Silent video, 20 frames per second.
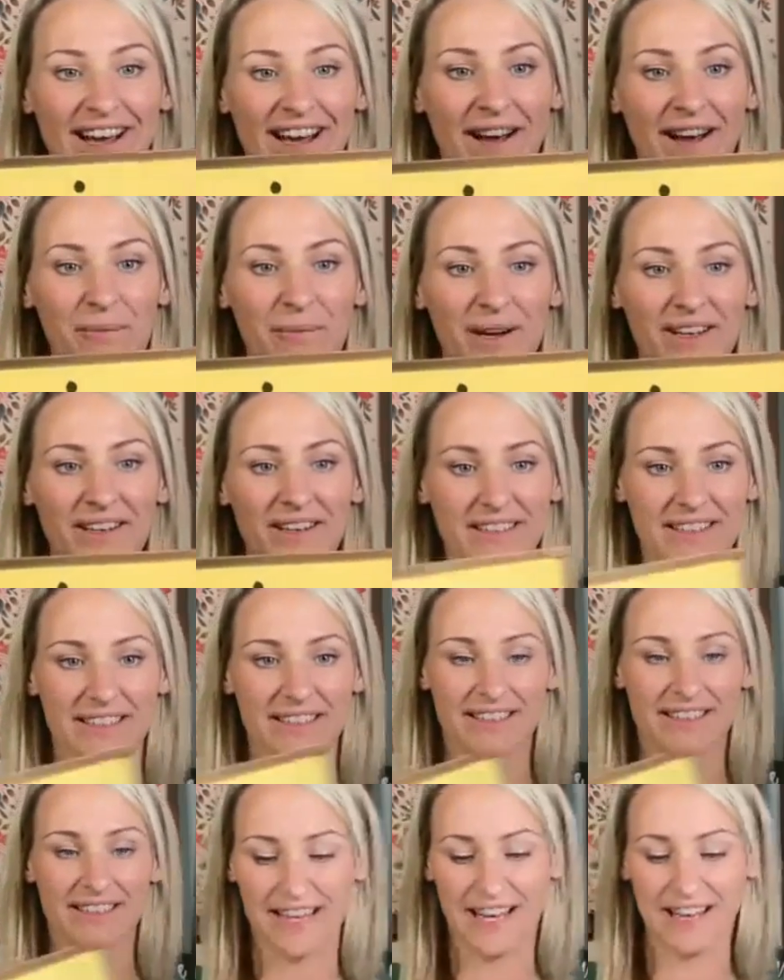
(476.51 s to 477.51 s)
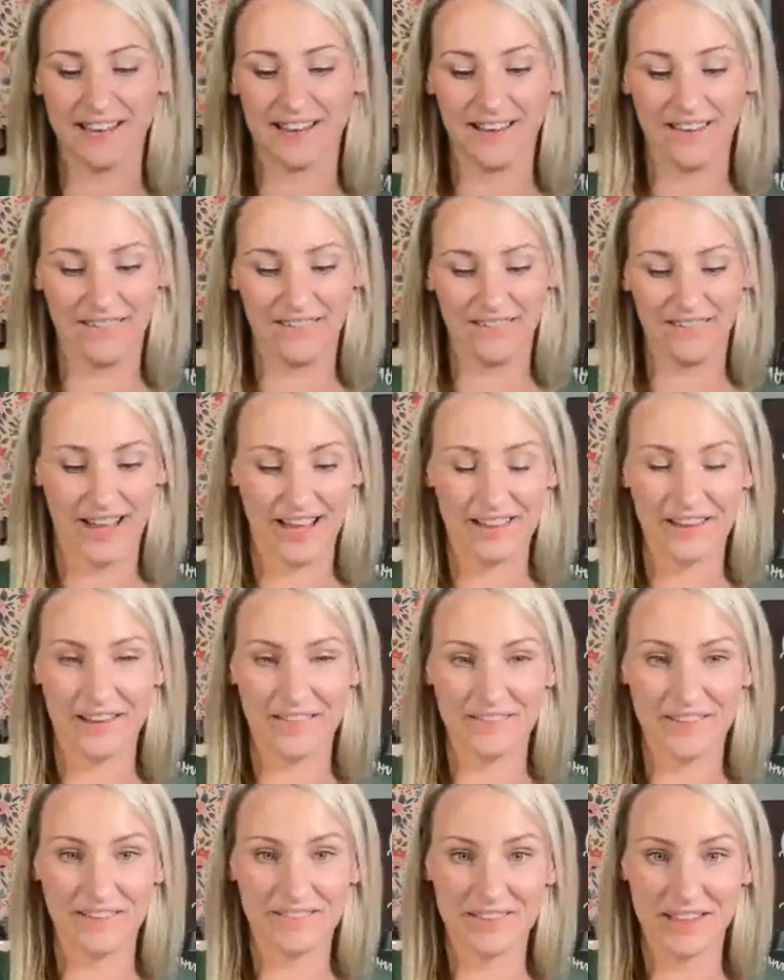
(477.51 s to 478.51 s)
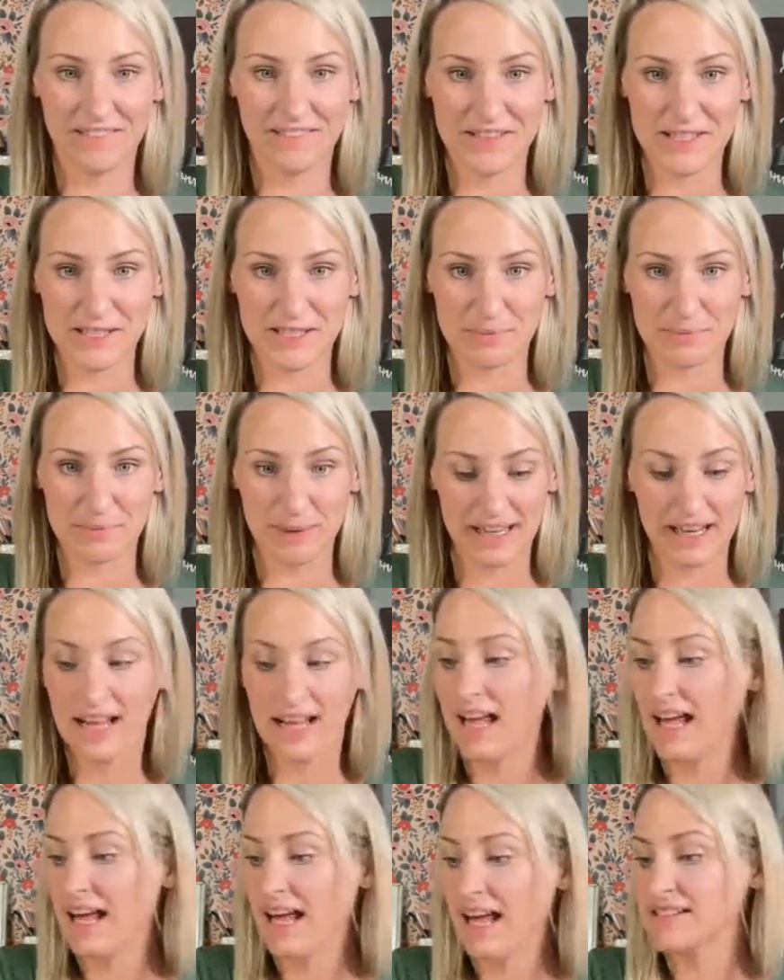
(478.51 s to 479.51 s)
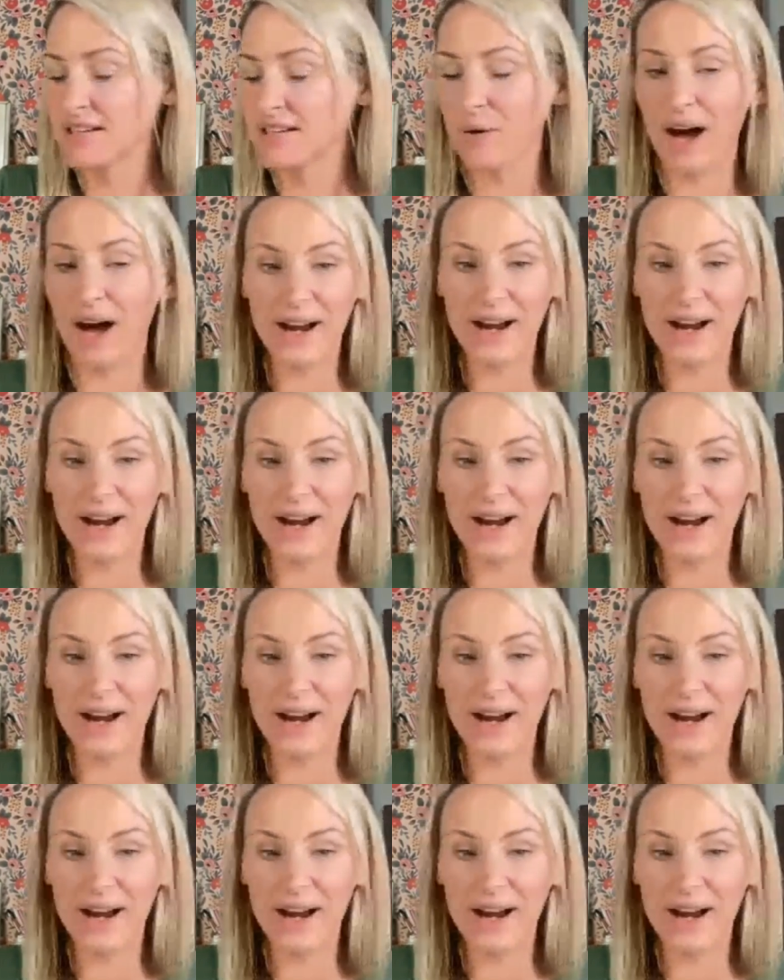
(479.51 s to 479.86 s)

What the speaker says: Oh my goodness. I love this pen. So I